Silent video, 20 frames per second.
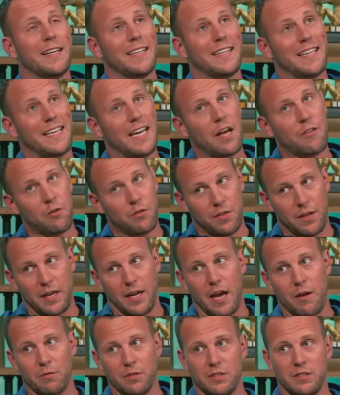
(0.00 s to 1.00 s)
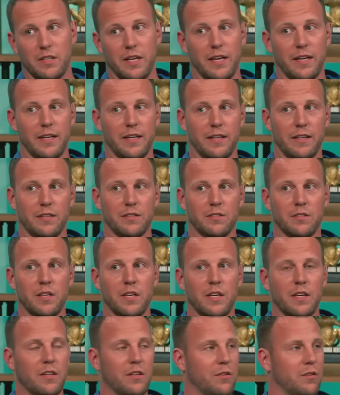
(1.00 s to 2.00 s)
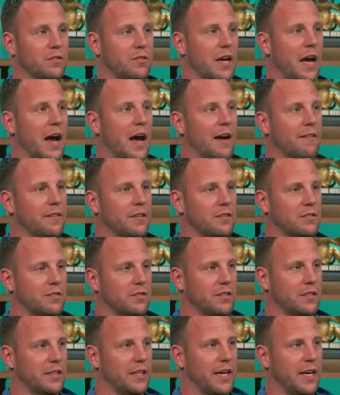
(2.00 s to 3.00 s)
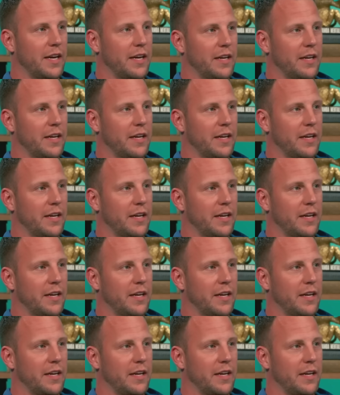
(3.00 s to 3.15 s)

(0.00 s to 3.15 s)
The other thing I would say is there's obviously